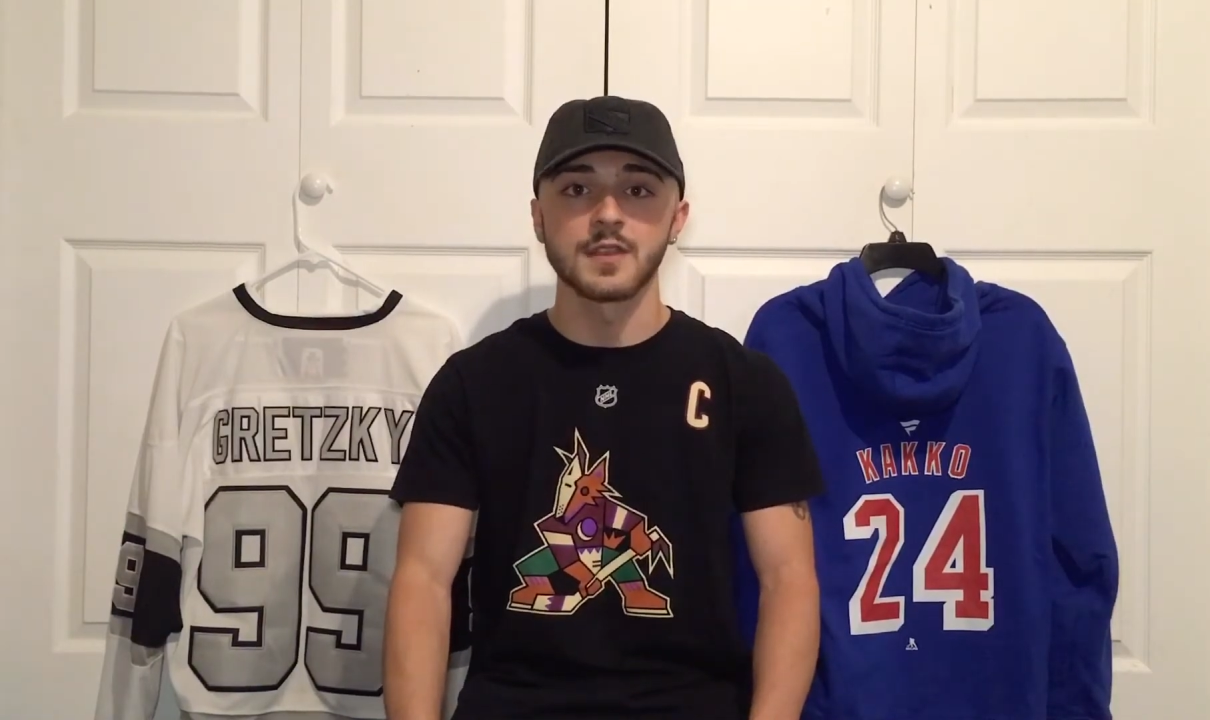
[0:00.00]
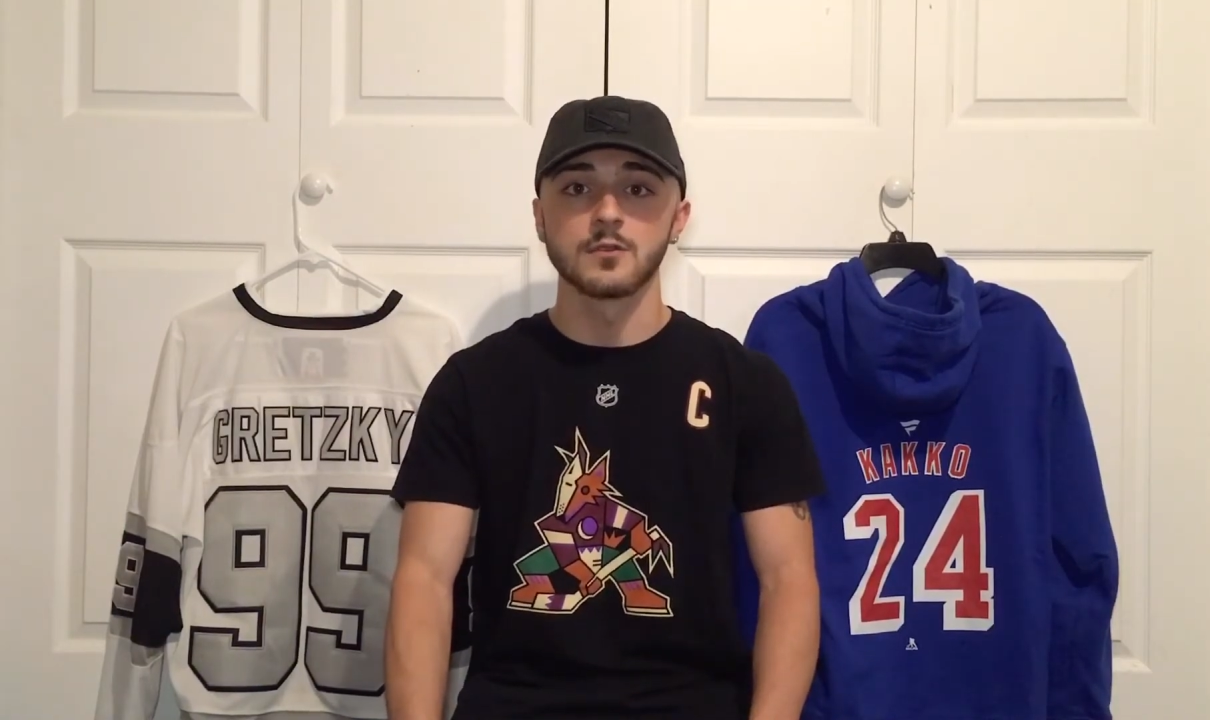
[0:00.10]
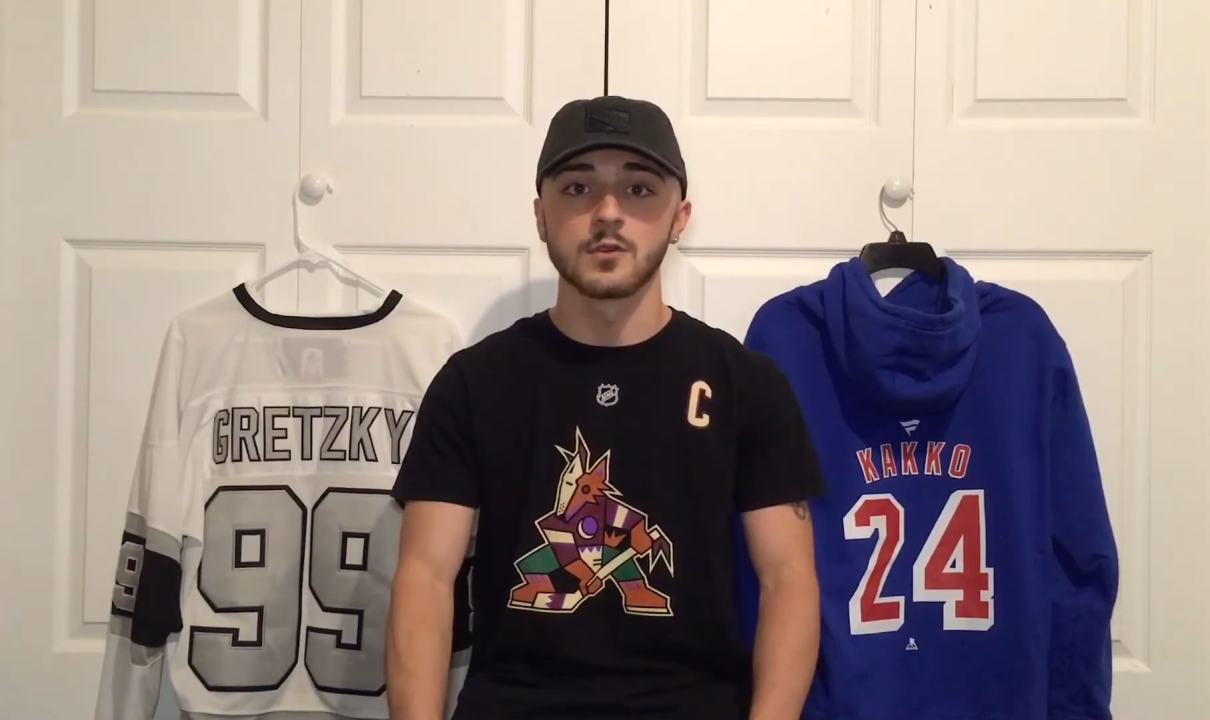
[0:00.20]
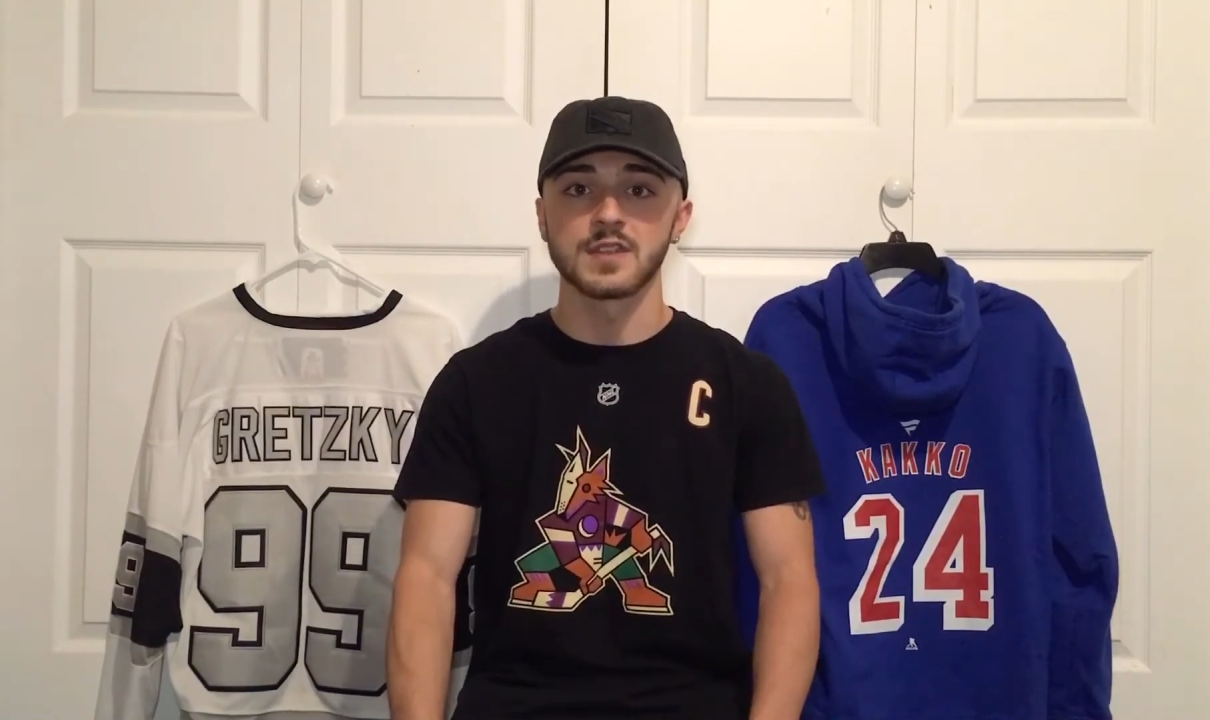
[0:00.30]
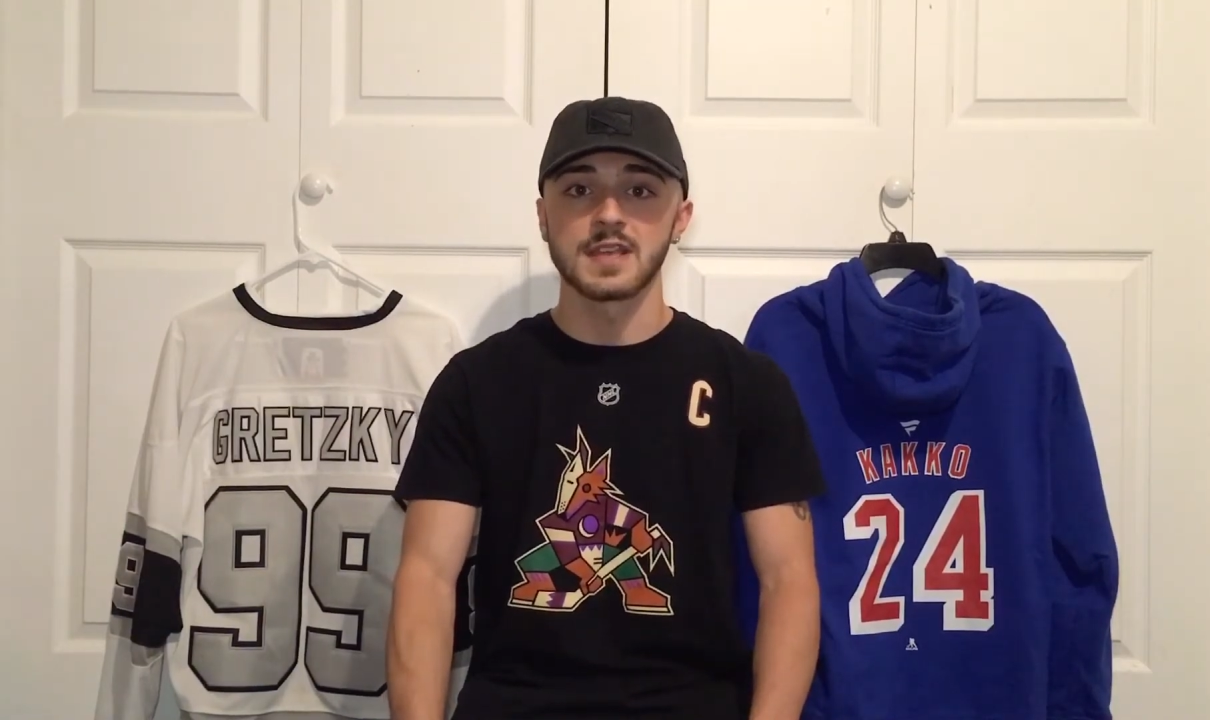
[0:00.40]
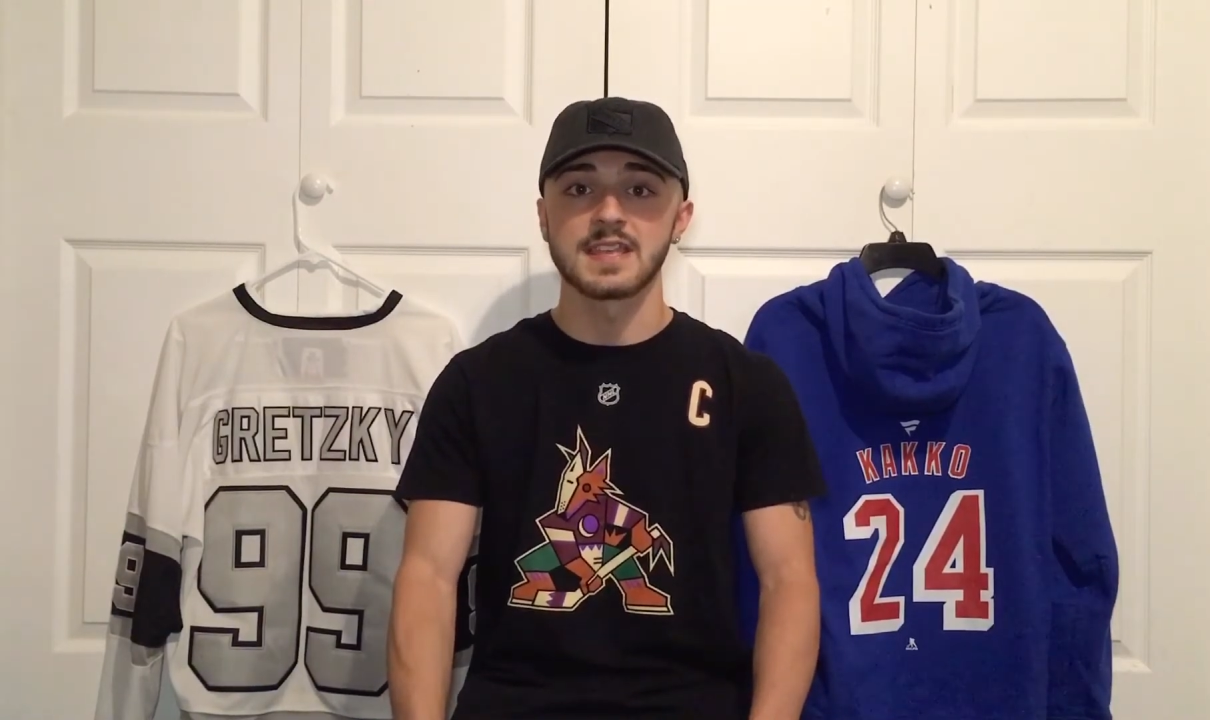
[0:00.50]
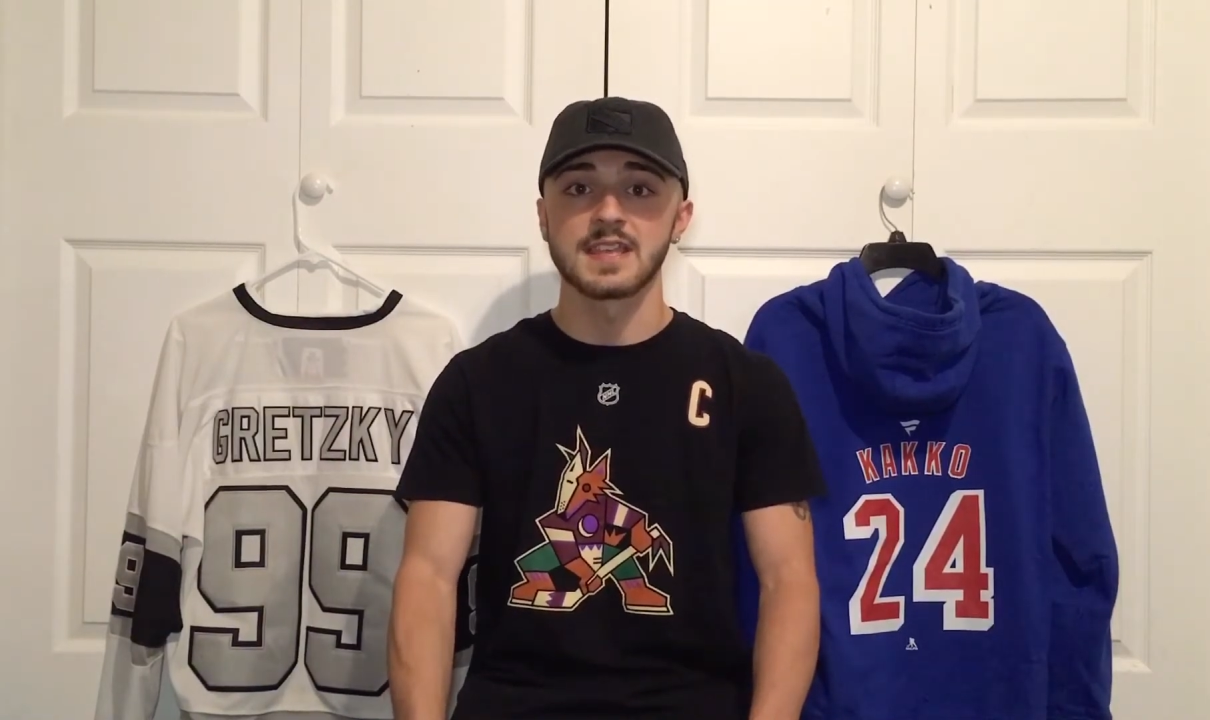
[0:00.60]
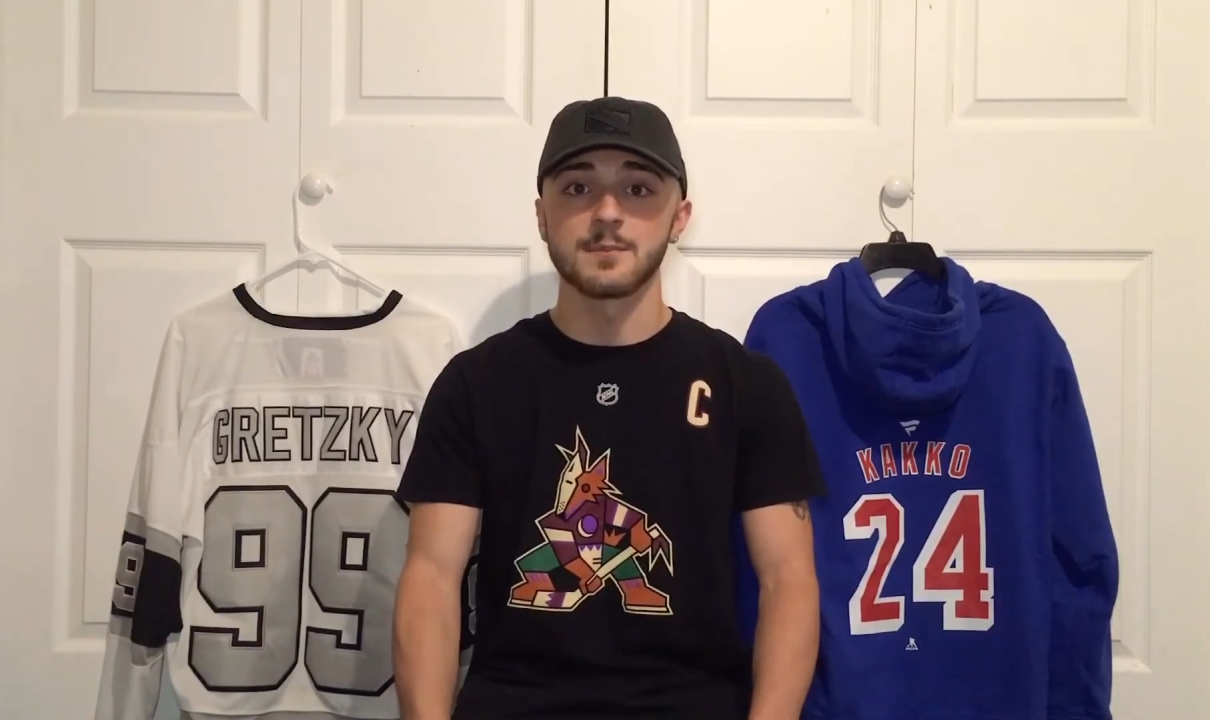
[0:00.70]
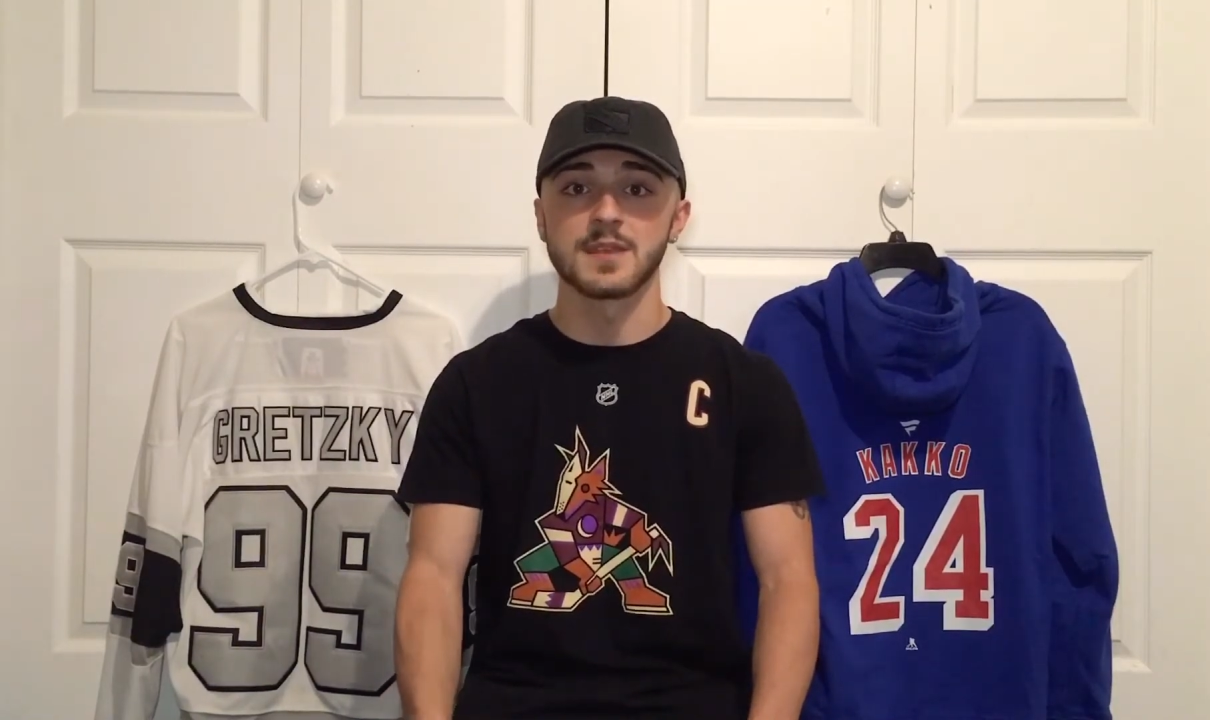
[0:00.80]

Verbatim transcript: looks like he can